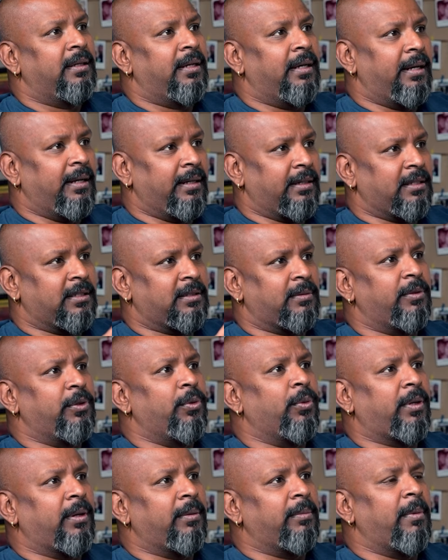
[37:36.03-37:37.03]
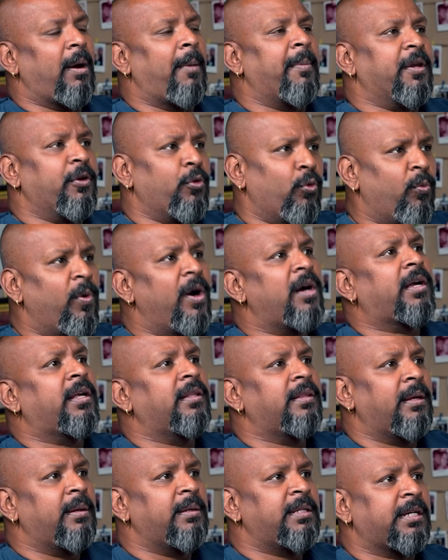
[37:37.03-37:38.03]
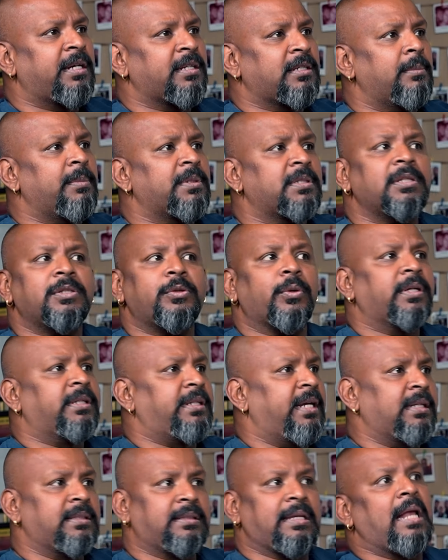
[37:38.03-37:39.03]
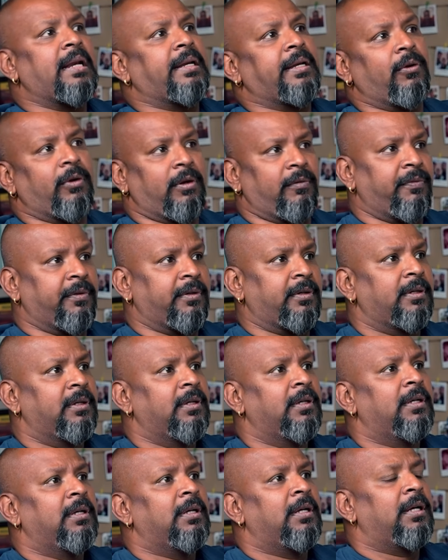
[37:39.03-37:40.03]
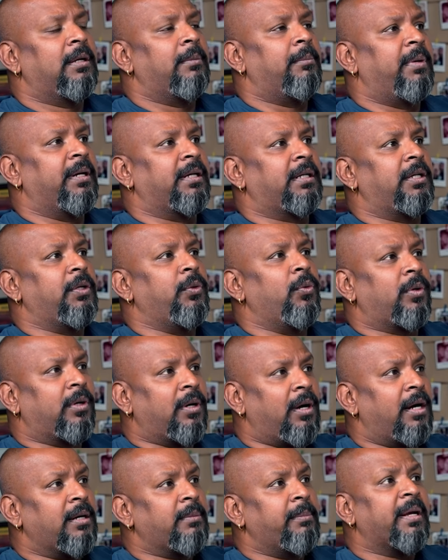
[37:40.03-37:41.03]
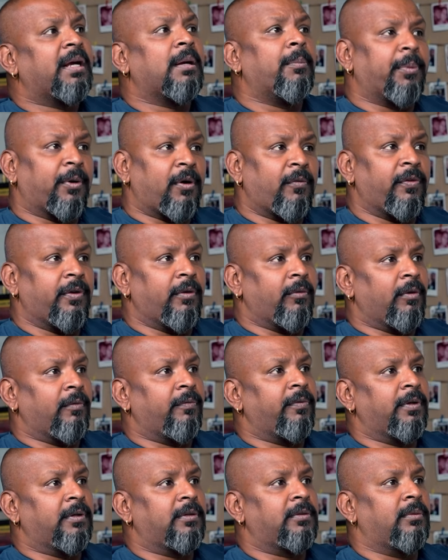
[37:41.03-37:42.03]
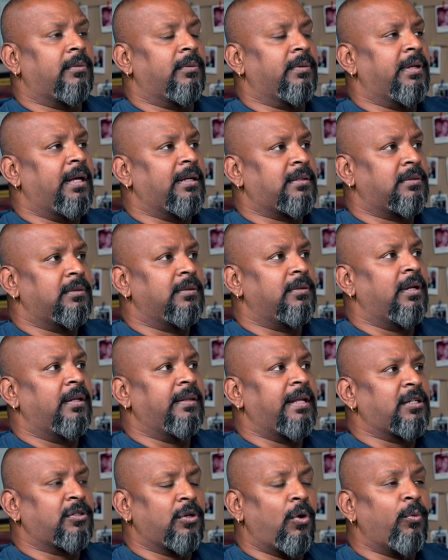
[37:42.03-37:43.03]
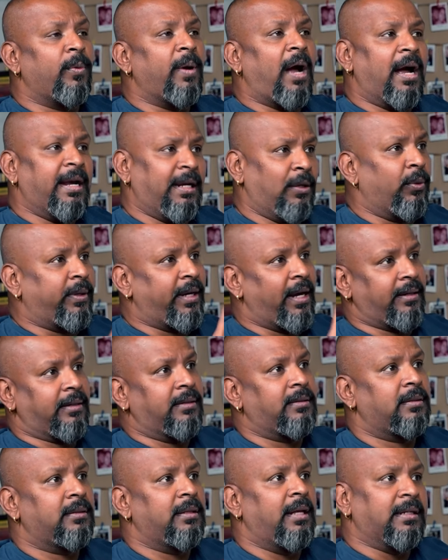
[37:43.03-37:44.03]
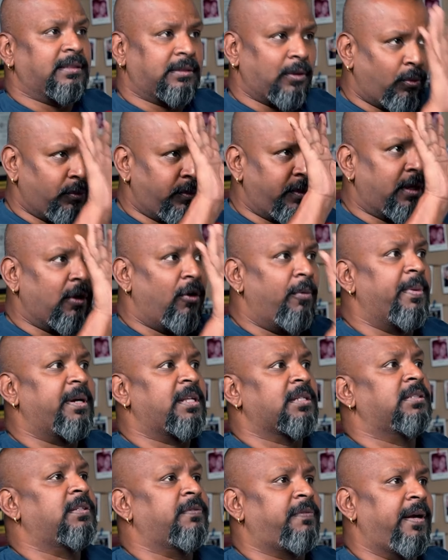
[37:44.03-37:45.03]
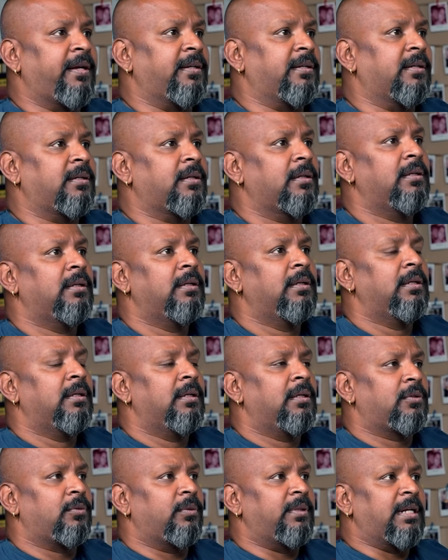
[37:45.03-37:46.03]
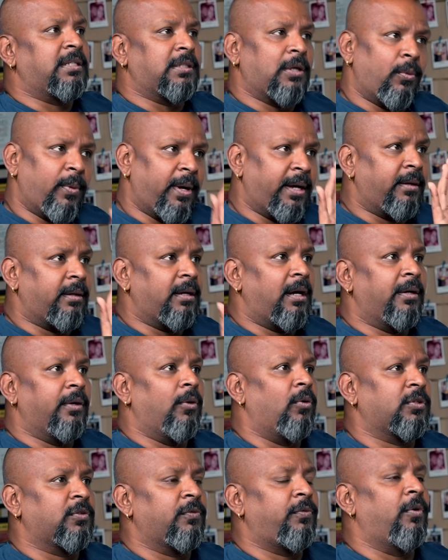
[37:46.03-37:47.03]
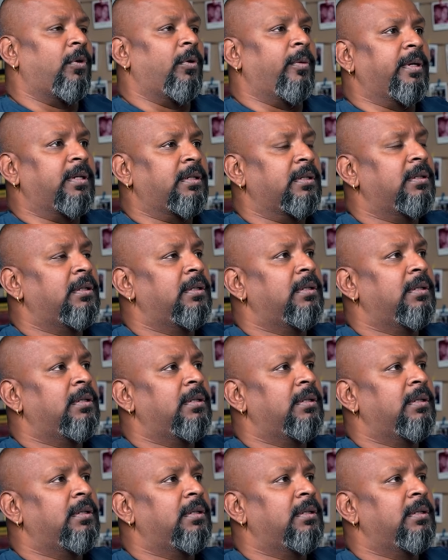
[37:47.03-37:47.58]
It is, you work in the education business, you can take a salary out of it, but you can't make a profit out of it. So that's how I look at it. That's how the government has defined it. So that's how I also follow it.